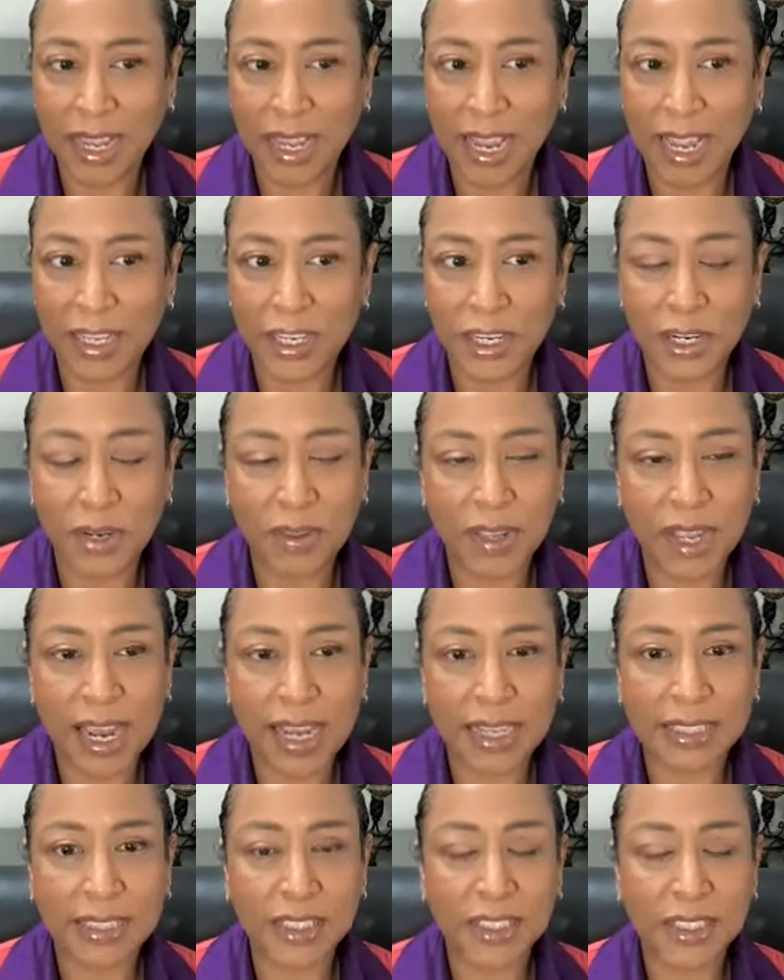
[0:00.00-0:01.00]
And you know, the
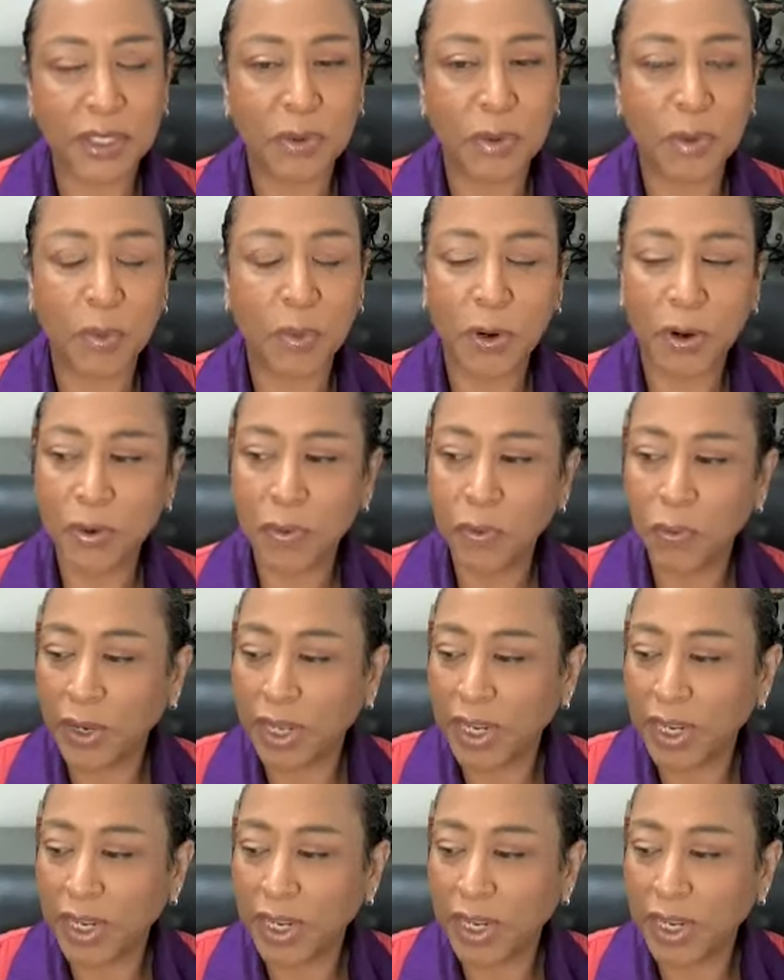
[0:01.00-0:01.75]
ask is so important.